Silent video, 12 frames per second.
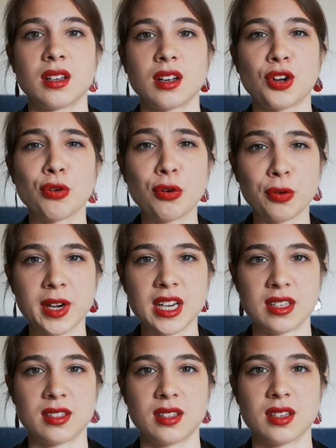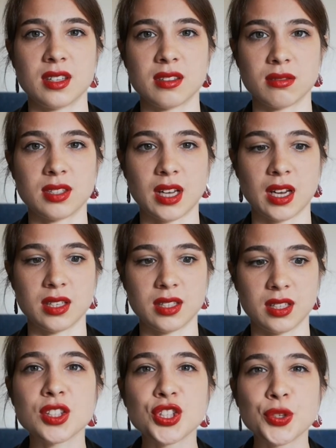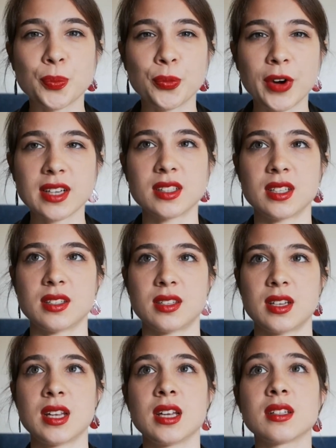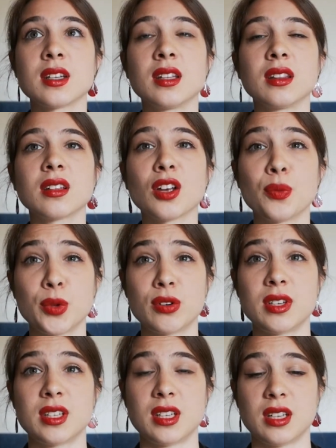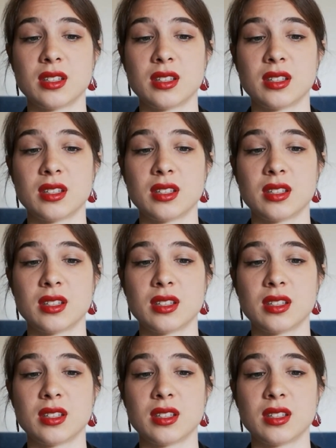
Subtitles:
concrete in society, to practice it in communities.